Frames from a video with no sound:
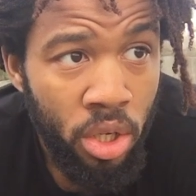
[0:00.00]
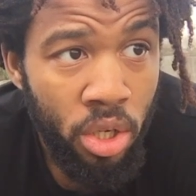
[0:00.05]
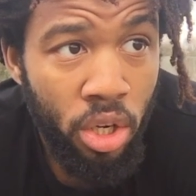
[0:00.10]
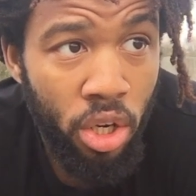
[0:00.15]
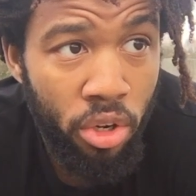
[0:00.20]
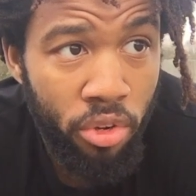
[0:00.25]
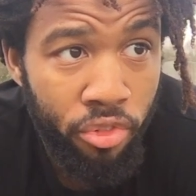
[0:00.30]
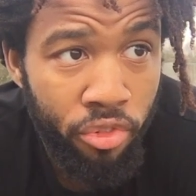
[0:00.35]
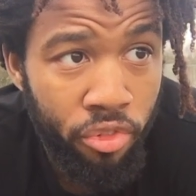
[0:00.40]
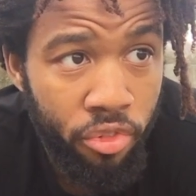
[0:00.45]

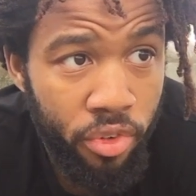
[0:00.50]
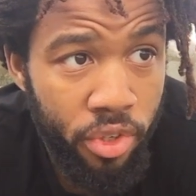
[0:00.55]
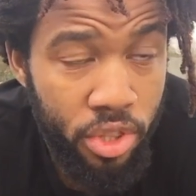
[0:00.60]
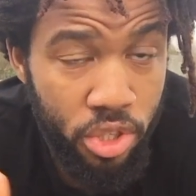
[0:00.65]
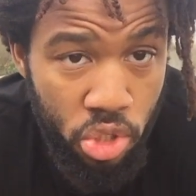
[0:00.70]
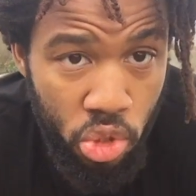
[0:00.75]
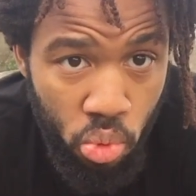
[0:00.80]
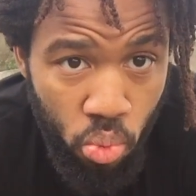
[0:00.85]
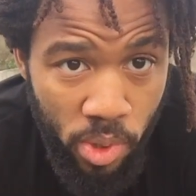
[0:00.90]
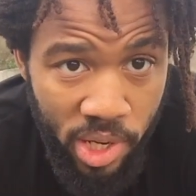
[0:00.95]
of the
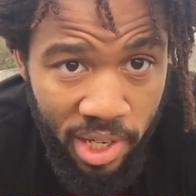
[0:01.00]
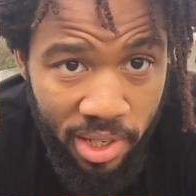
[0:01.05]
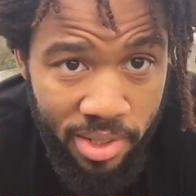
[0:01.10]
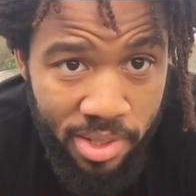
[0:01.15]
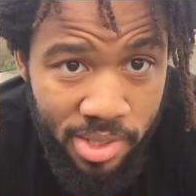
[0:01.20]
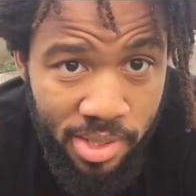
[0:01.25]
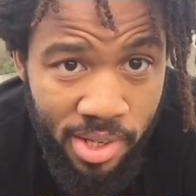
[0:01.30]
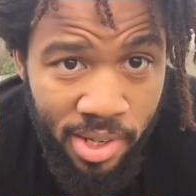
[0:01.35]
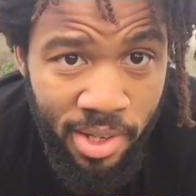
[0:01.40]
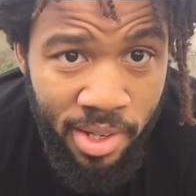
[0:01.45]

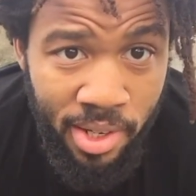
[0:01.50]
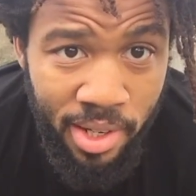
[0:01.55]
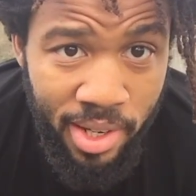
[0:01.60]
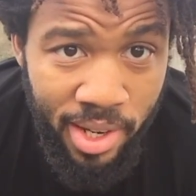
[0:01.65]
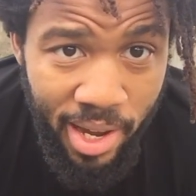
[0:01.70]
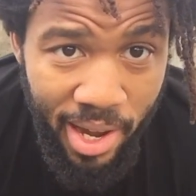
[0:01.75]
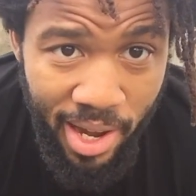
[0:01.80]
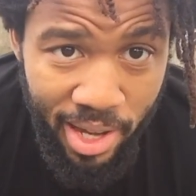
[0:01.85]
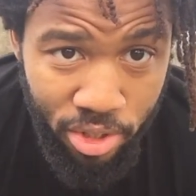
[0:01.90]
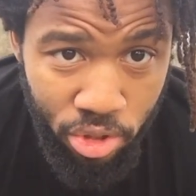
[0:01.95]
swings,
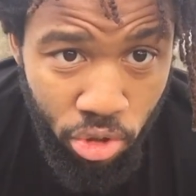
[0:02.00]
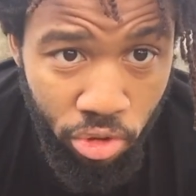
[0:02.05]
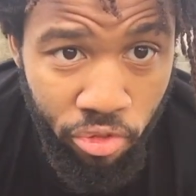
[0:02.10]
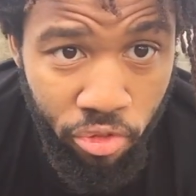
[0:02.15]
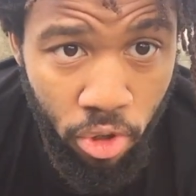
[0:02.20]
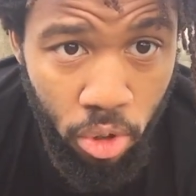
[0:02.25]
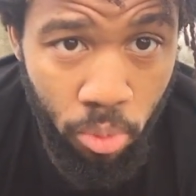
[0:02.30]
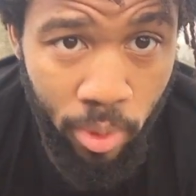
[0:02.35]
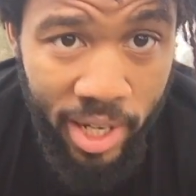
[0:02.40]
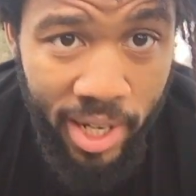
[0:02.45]
and your
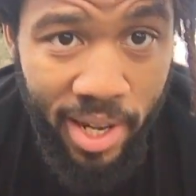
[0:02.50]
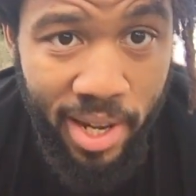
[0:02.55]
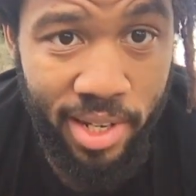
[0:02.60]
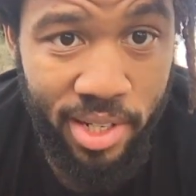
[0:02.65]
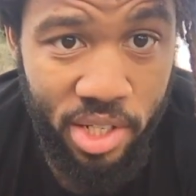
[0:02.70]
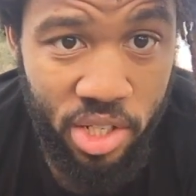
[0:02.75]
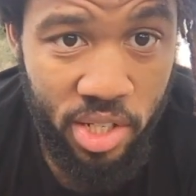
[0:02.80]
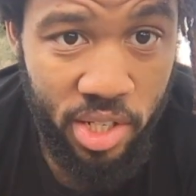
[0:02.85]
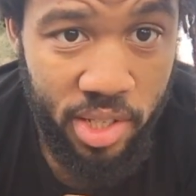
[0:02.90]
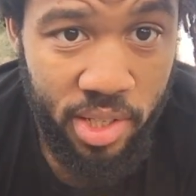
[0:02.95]
following hand
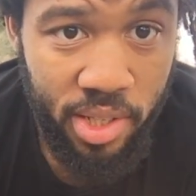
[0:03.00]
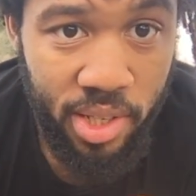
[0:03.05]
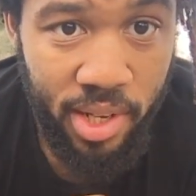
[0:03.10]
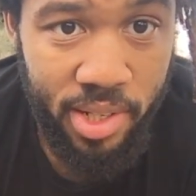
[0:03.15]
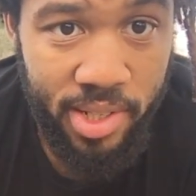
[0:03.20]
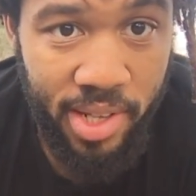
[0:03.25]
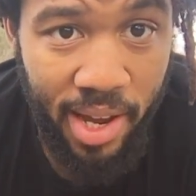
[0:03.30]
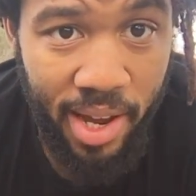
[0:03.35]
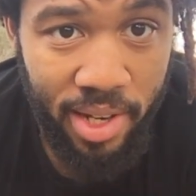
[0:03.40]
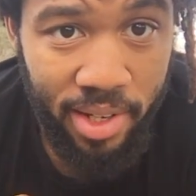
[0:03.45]
is just there
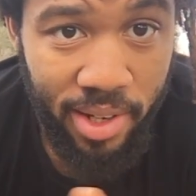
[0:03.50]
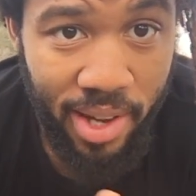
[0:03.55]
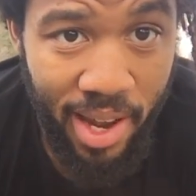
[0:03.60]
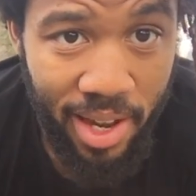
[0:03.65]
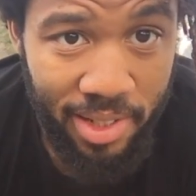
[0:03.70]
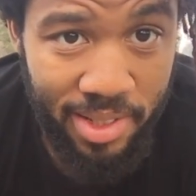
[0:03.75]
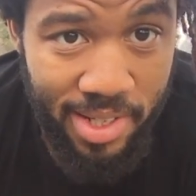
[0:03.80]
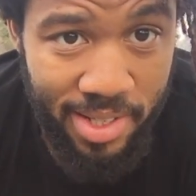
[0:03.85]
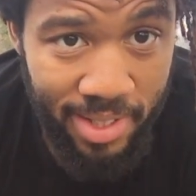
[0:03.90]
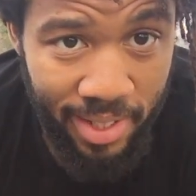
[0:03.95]
to add,
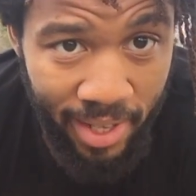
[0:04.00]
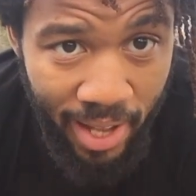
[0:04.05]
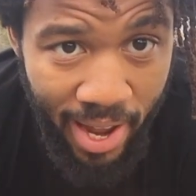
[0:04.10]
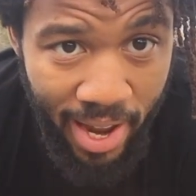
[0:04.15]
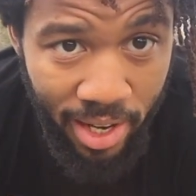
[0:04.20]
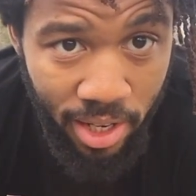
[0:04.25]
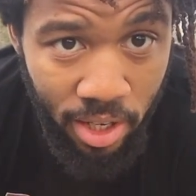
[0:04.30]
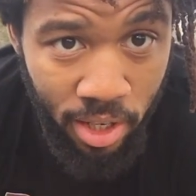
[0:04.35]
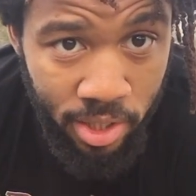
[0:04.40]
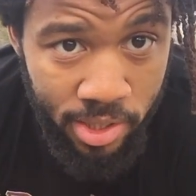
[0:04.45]
act as an
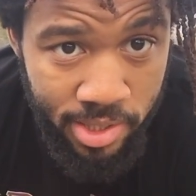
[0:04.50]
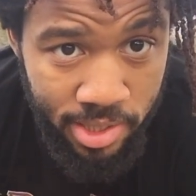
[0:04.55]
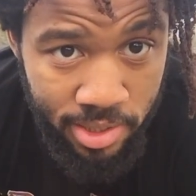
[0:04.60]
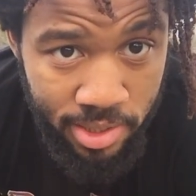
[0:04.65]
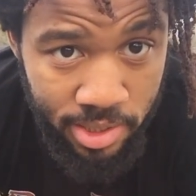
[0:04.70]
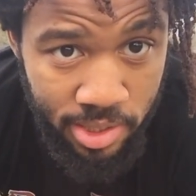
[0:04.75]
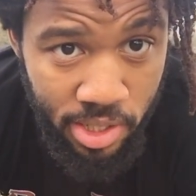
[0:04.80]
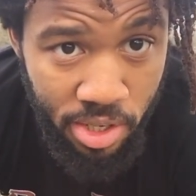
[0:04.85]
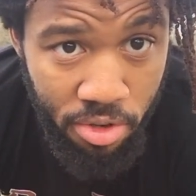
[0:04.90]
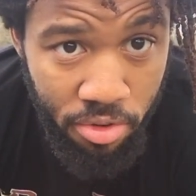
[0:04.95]
anchor to
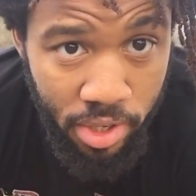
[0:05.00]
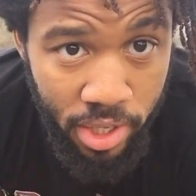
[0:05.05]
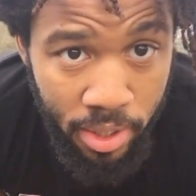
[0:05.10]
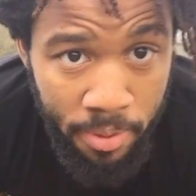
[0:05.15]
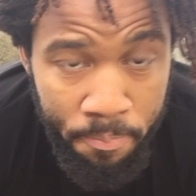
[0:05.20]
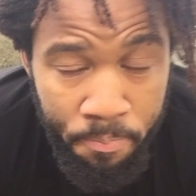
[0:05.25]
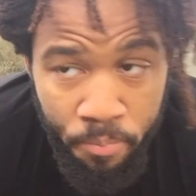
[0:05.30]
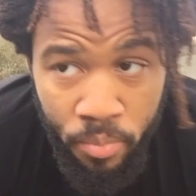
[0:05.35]
steer it,